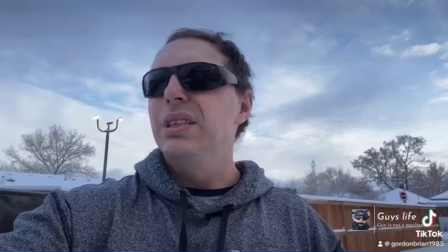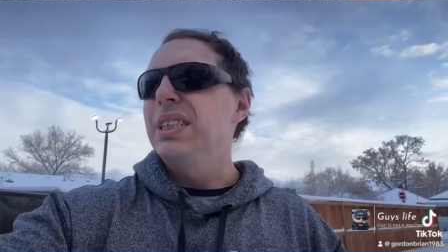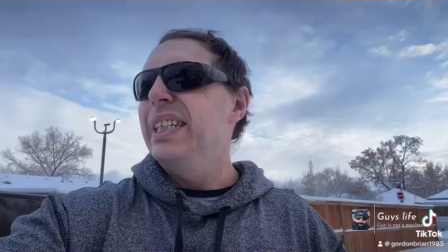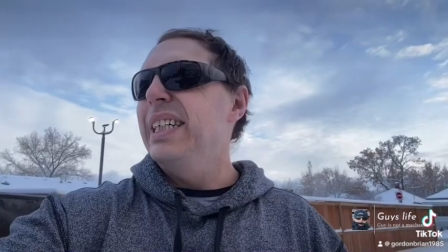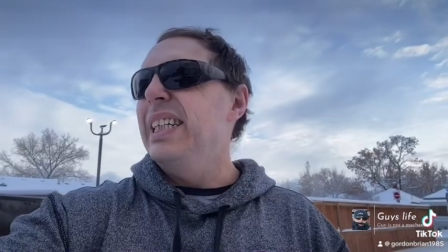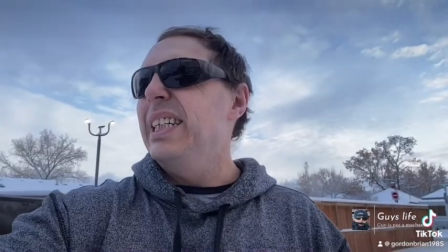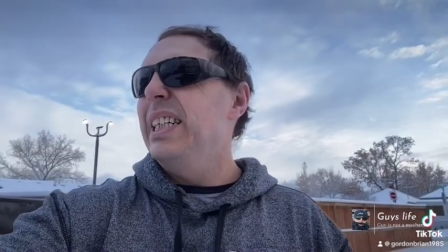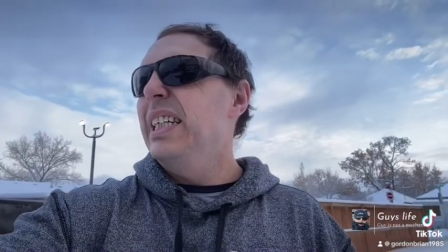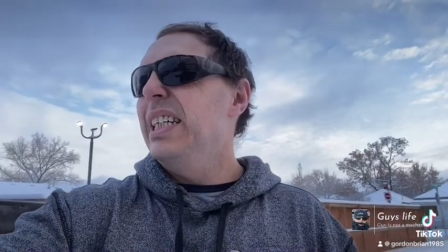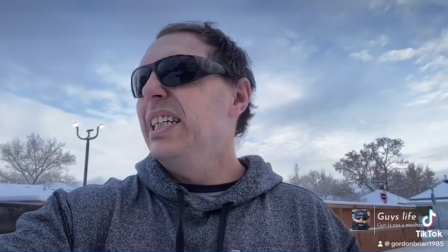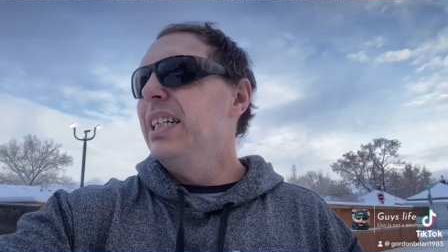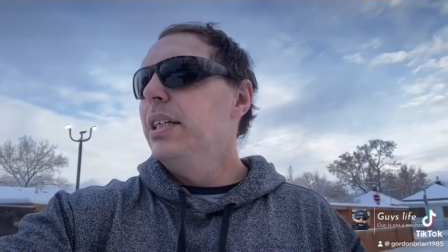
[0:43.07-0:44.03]
Yeah,
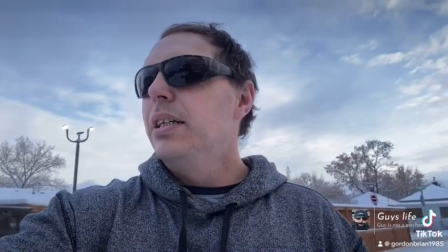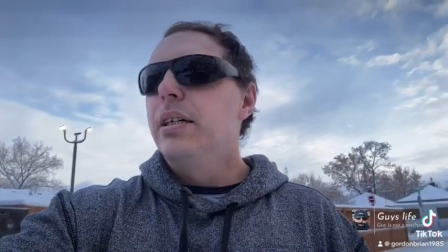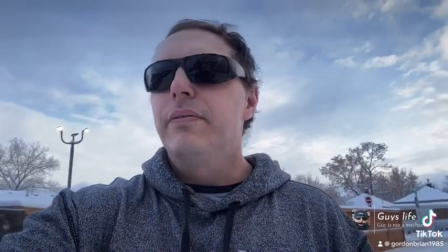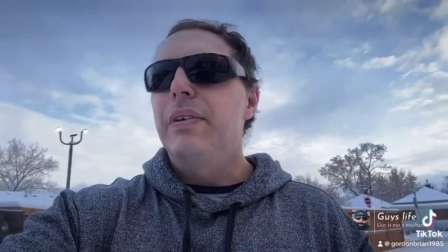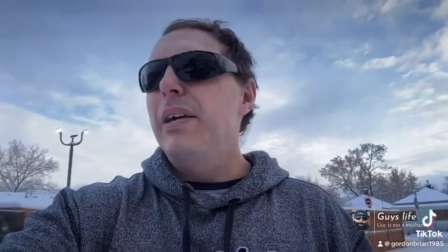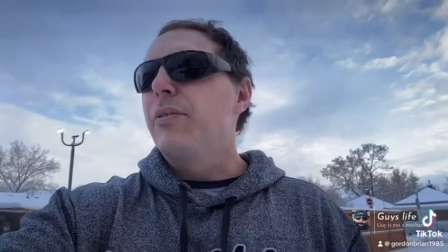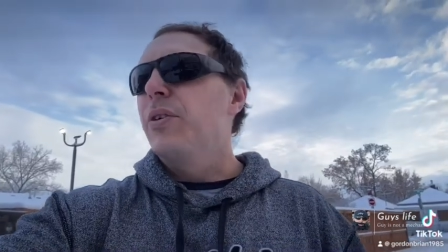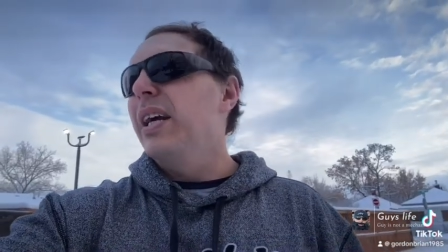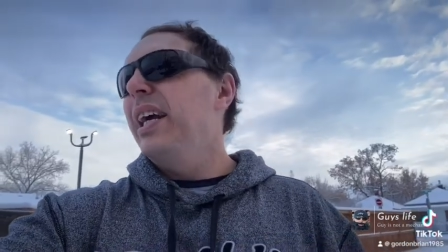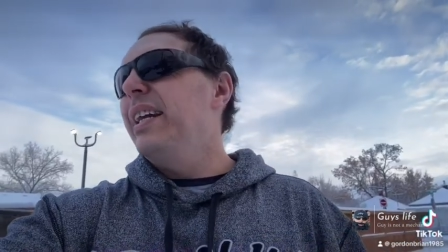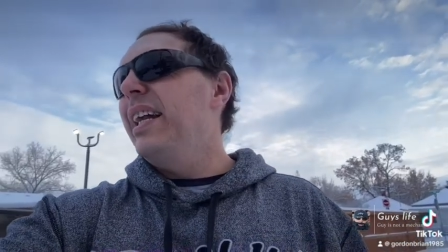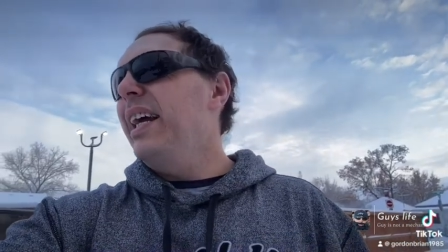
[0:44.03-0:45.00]
five
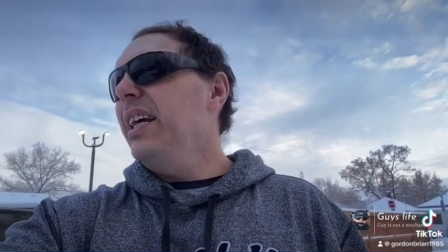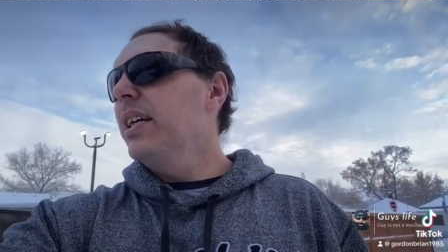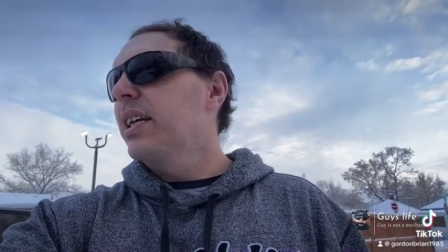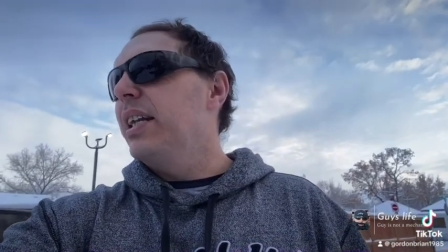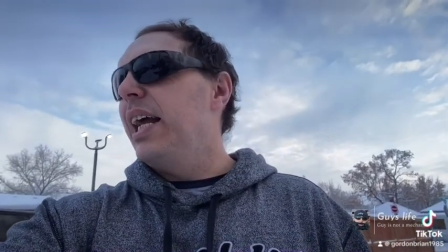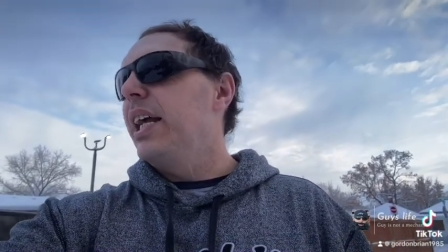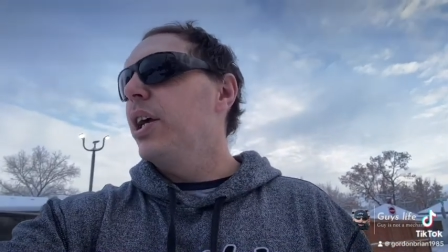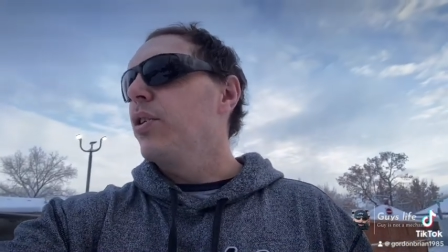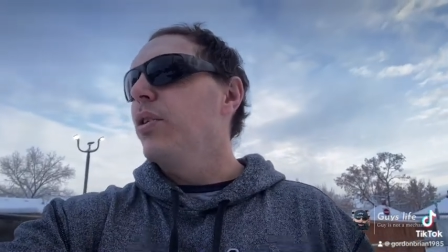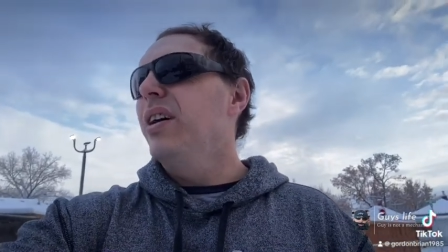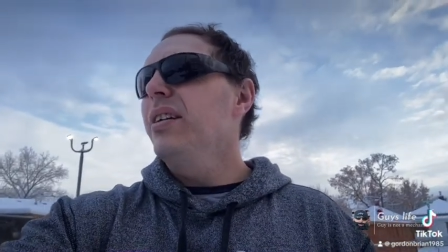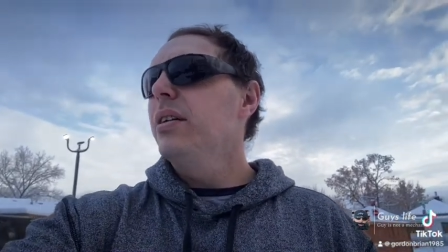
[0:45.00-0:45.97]
grand, eh? Can I hear it
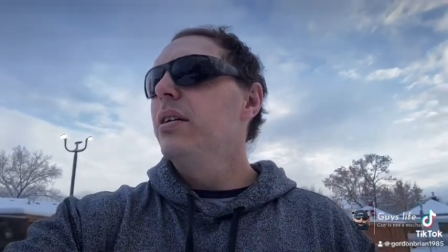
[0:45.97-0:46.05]
run?